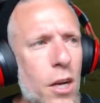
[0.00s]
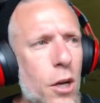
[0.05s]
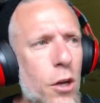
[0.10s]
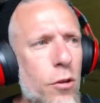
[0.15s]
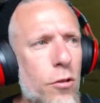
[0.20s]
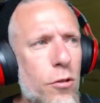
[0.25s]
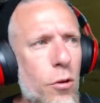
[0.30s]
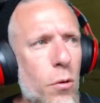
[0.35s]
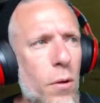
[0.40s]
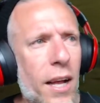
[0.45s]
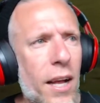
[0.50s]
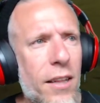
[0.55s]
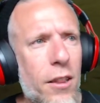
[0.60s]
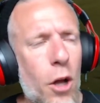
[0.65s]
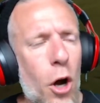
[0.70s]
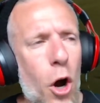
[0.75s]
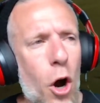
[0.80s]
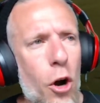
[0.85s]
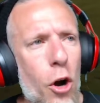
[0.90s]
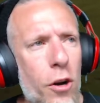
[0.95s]
So like
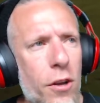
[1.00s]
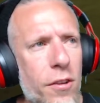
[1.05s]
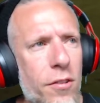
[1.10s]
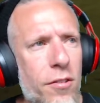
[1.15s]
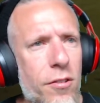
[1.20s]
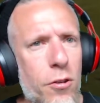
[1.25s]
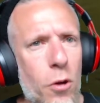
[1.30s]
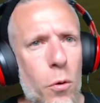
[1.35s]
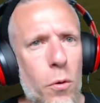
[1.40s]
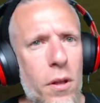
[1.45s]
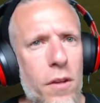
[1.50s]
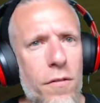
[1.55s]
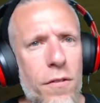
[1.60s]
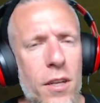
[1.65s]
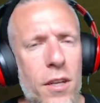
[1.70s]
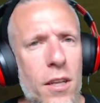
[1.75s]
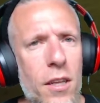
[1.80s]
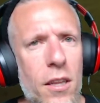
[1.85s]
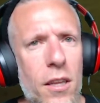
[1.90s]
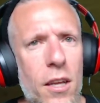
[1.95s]
the artists don't
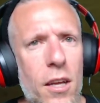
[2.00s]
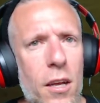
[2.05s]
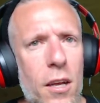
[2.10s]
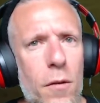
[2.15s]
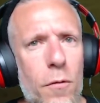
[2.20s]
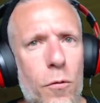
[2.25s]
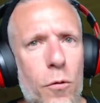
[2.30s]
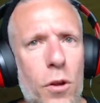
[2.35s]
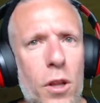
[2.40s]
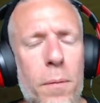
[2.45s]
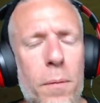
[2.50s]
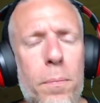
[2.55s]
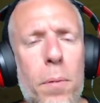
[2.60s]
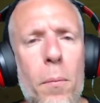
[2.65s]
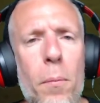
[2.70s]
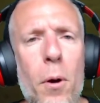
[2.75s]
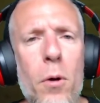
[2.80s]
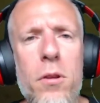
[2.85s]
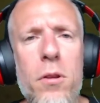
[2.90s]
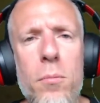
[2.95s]
even really
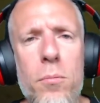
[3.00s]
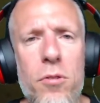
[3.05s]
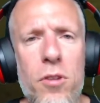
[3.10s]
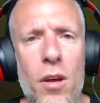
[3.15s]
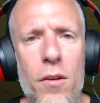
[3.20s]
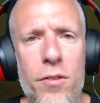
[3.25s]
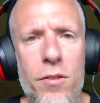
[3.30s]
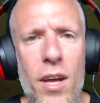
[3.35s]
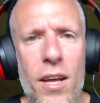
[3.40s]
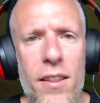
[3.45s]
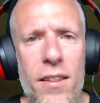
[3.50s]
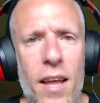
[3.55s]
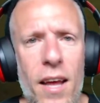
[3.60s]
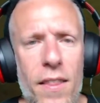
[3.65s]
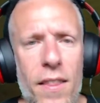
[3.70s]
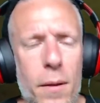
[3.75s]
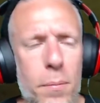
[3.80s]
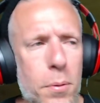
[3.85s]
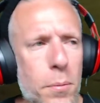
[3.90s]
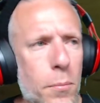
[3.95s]
promote themselves like that.
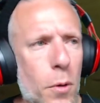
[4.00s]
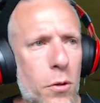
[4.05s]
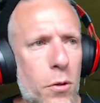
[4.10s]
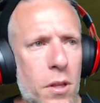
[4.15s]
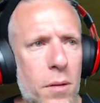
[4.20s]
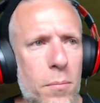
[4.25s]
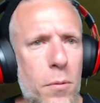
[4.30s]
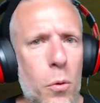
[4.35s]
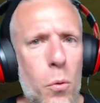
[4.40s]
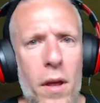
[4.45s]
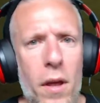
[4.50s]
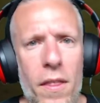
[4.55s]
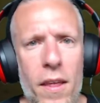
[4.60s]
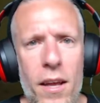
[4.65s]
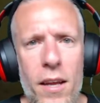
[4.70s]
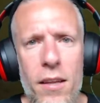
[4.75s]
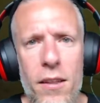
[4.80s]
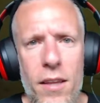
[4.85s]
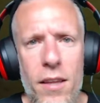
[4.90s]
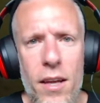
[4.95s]
They promote them the way
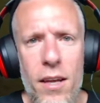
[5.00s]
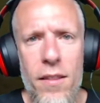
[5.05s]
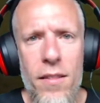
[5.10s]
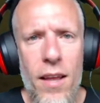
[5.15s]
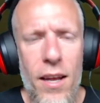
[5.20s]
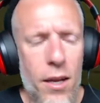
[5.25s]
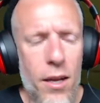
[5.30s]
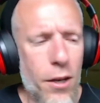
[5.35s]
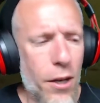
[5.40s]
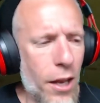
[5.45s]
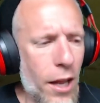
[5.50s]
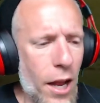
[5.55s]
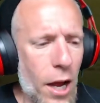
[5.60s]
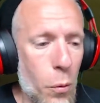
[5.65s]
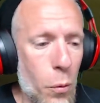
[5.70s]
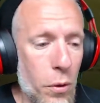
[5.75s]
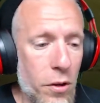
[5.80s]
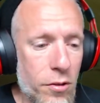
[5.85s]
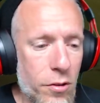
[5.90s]
they, they, they, they always